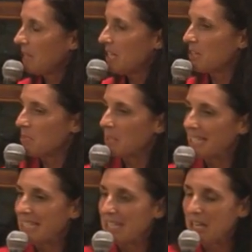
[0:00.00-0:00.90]
some
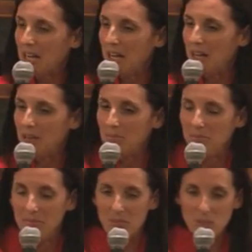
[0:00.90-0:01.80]
pretty
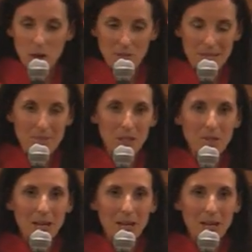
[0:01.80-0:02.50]
smart people